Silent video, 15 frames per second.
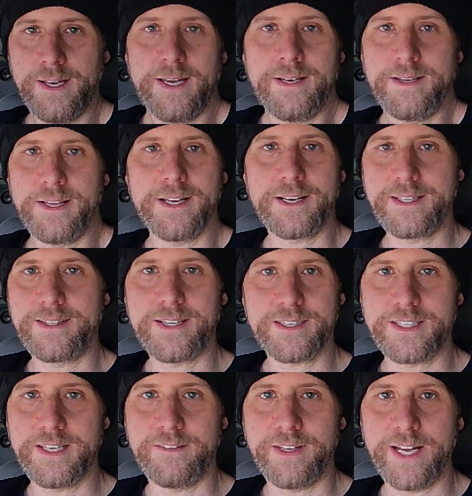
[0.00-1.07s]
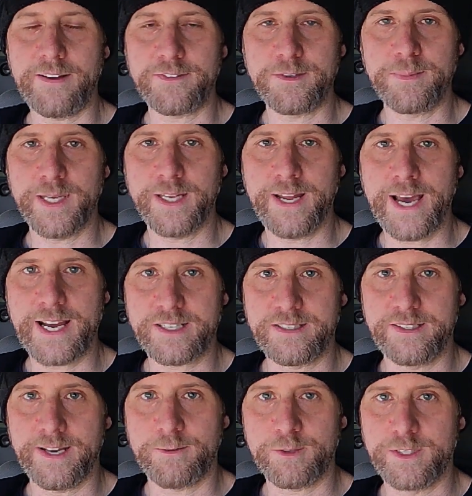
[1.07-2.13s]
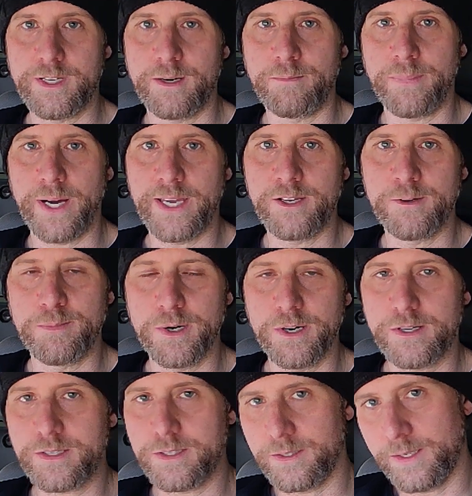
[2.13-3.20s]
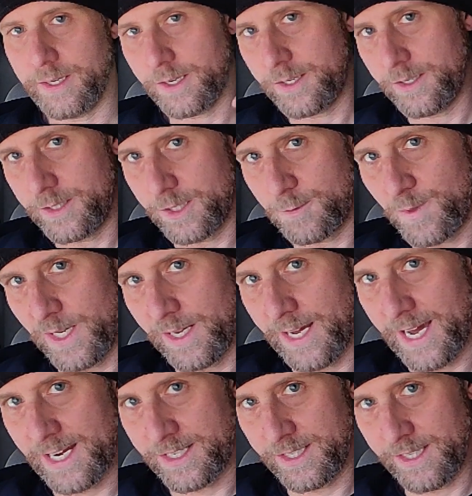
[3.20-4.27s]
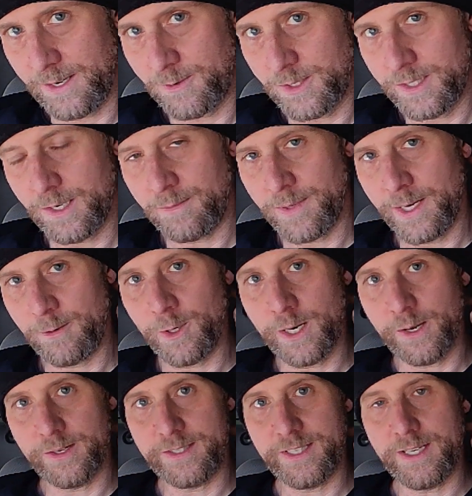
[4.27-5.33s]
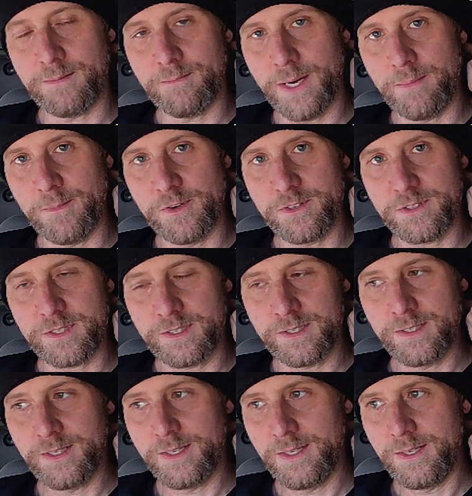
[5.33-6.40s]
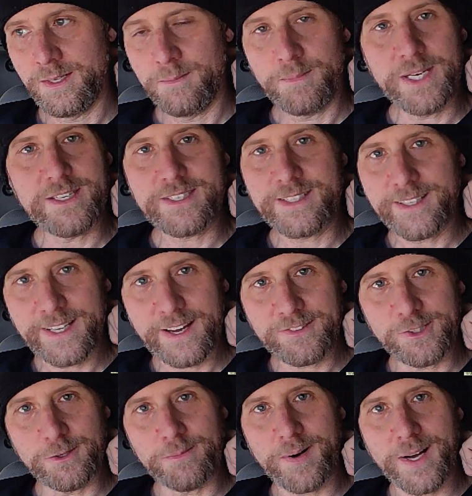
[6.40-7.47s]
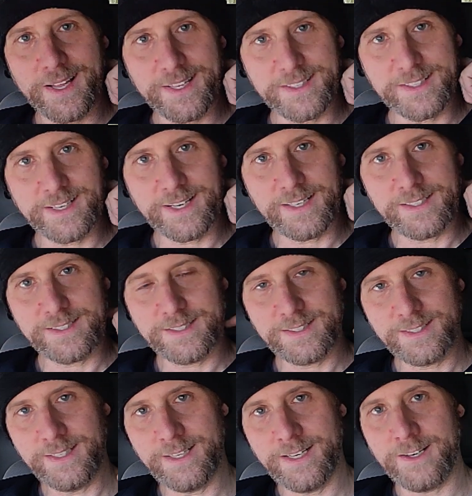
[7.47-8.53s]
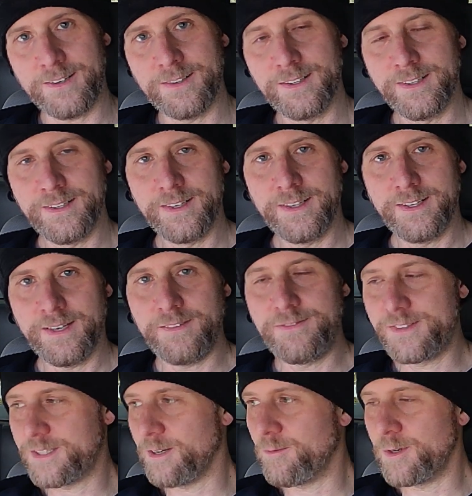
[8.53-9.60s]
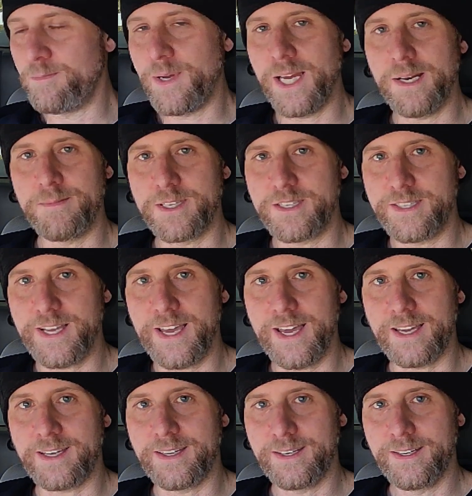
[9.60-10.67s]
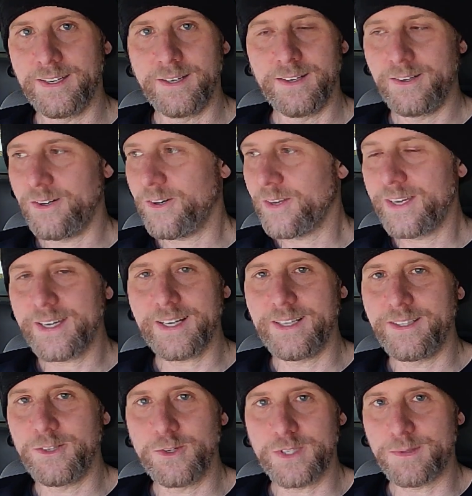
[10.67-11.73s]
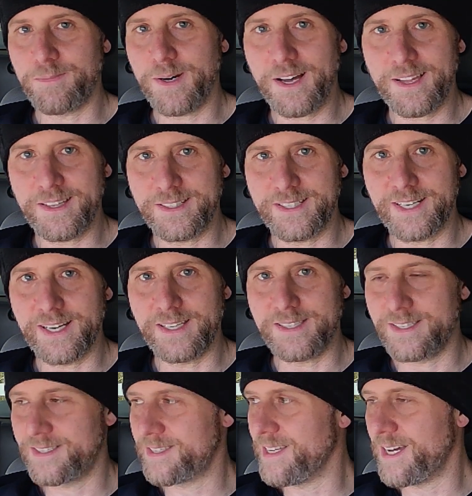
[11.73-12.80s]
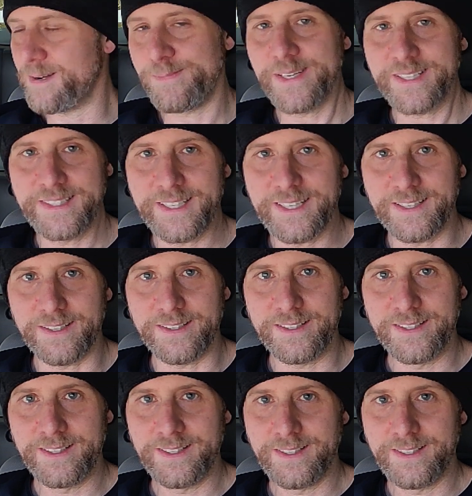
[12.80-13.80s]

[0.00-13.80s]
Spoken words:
And it doesn't even have to be an action that was done by you personally. It could just be an action that was done by one of your team members. But you still have to apologize, you know? If someone made a mistake, all you got to do is apologize. It's not a big deal.